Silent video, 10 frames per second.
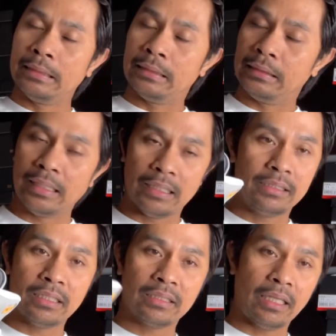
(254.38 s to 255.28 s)
not
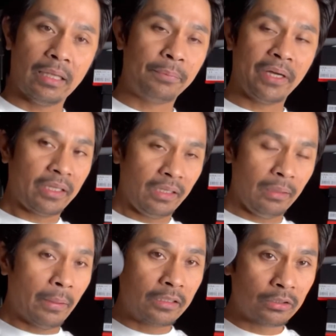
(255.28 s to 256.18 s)
just a break
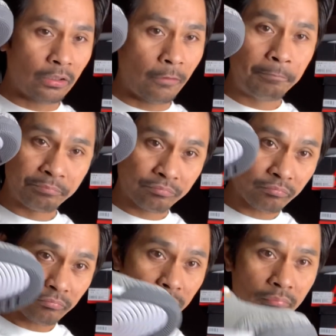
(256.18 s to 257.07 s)
even. So
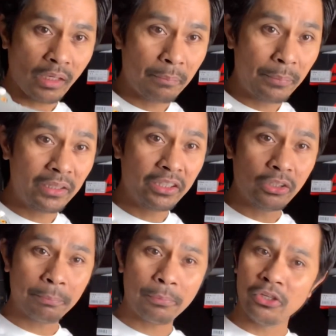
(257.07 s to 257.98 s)
building your
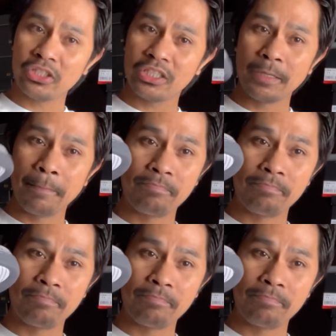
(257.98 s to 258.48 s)
points,